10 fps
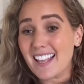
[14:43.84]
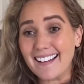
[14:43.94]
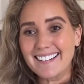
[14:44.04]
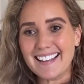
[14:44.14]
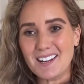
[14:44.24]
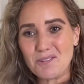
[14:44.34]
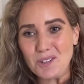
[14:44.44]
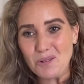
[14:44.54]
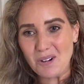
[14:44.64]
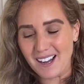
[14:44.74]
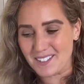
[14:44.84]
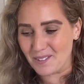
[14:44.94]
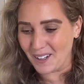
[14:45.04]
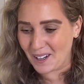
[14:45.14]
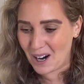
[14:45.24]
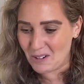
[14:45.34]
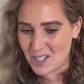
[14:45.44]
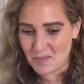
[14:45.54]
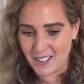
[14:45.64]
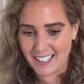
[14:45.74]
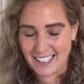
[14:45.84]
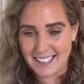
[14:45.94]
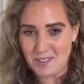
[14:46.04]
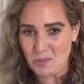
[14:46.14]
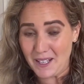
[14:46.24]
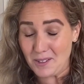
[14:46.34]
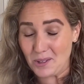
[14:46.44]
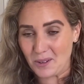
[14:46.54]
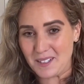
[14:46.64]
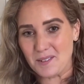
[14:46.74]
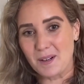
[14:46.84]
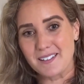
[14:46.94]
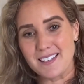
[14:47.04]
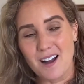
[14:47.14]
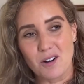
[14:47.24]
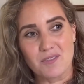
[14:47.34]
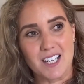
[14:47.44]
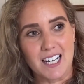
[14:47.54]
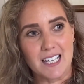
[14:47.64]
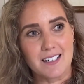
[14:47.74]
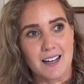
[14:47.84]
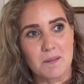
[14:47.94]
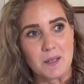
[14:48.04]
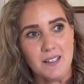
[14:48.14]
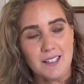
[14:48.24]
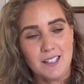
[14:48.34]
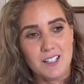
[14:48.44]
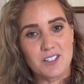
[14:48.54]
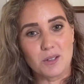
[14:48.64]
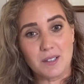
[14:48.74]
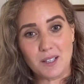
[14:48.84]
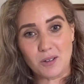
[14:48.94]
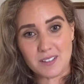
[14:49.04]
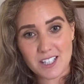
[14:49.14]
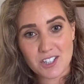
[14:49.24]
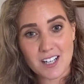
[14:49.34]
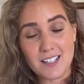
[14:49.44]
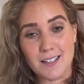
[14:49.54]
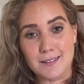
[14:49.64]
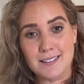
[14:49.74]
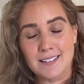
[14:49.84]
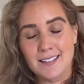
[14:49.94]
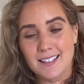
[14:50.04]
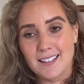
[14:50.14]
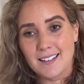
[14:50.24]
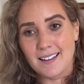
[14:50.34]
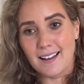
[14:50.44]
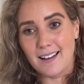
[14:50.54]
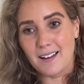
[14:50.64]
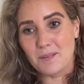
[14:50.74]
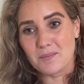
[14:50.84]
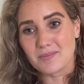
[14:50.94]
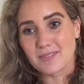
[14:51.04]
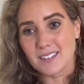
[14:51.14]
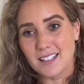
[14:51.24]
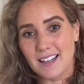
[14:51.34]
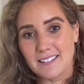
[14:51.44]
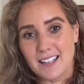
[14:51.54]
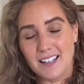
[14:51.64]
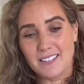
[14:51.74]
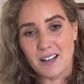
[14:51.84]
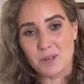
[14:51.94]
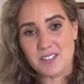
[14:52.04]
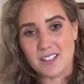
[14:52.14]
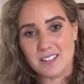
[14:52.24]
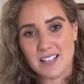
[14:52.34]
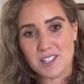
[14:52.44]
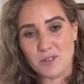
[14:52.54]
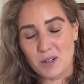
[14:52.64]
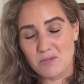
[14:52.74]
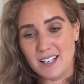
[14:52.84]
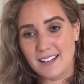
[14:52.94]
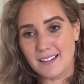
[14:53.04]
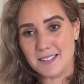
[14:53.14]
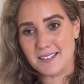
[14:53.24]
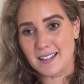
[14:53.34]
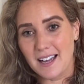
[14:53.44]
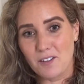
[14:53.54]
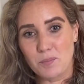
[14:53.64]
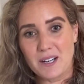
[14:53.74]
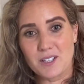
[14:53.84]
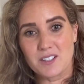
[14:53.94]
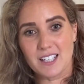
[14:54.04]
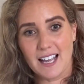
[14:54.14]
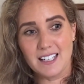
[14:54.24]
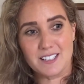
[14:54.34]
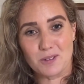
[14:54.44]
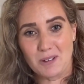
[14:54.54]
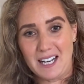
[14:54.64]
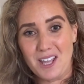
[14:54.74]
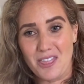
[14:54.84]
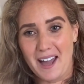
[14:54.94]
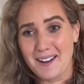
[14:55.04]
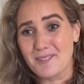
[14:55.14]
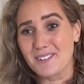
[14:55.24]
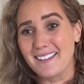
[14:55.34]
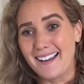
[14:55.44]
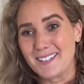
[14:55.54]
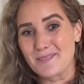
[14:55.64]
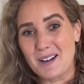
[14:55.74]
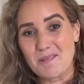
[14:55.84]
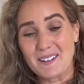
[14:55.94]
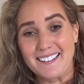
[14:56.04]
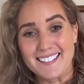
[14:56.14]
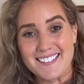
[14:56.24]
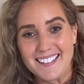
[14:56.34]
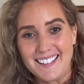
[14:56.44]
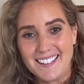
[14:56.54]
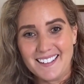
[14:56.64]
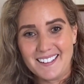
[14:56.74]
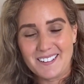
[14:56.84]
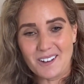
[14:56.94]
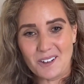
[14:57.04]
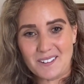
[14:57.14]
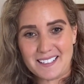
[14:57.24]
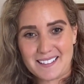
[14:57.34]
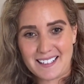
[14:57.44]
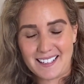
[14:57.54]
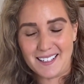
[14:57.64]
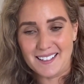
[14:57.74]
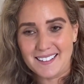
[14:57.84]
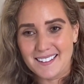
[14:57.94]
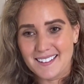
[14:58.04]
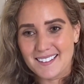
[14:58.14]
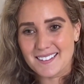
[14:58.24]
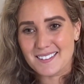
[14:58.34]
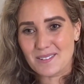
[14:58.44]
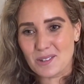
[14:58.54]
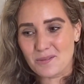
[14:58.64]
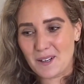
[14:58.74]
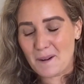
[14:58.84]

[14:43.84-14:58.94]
again, a few words of encouragement and a little bit of talking to myself, and I ended up doing the audition, and and that was successful. And really, I have Brendan DeGalley to really thank for that as well, because not only did he sort of